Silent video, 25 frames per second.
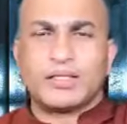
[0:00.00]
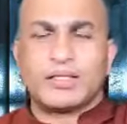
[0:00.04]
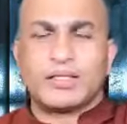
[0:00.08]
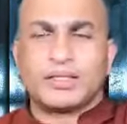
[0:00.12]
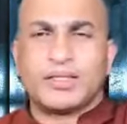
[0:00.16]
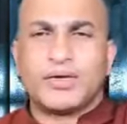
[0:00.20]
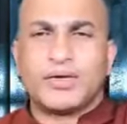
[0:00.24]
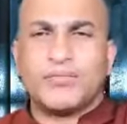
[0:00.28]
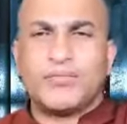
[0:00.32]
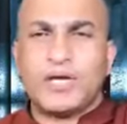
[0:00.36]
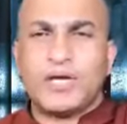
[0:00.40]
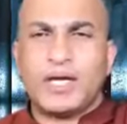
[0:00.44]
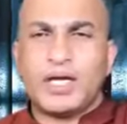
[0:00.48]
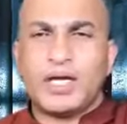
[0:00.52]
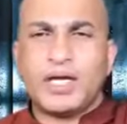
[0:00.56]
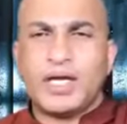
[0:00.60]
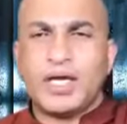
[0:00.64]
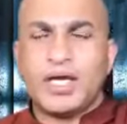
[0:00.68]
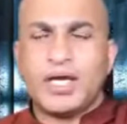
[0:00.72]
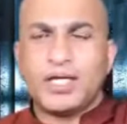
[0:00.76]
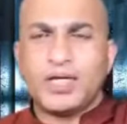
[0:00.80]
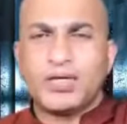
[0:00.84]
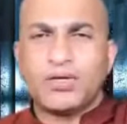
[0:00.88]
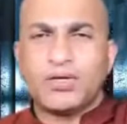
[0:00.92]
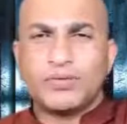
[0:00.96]
The very
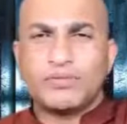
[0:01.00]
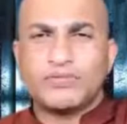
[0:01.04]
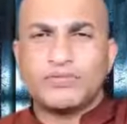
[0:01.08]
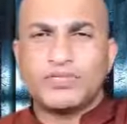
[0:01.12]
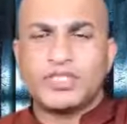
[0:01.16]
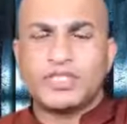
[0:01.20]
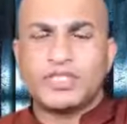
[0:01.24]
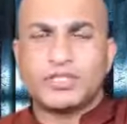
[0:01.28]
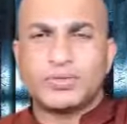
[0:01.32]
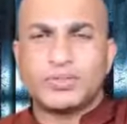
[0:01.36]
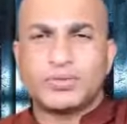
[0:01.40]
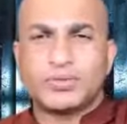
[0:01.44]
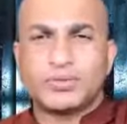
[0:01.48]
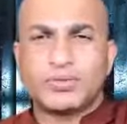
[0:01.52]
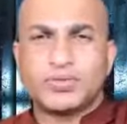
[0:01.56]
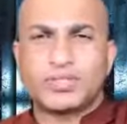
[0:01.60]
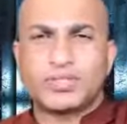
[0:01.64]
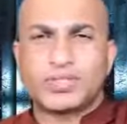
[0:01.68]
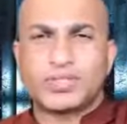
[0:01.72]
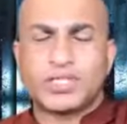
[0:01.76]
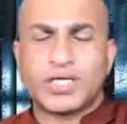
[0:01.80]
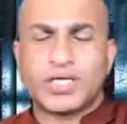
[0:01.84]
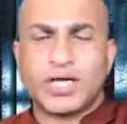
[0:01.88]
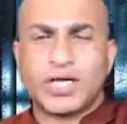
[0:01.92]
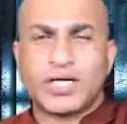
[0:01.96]
nature of these two
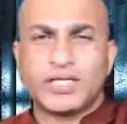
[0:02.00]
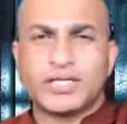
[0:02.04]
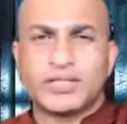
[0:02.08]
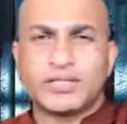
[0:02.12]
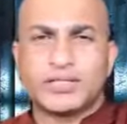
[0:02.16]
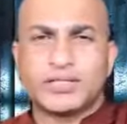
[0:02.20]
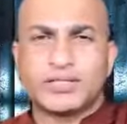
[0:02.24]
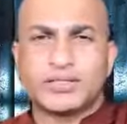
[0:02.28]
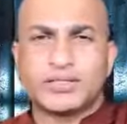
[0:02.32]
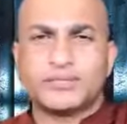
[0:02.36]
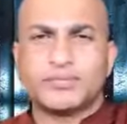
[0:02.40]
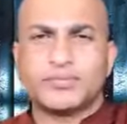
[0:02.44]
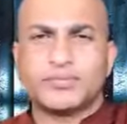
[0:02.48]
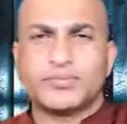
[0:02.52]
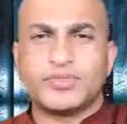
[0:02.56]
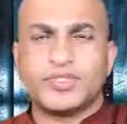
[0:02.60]
stars,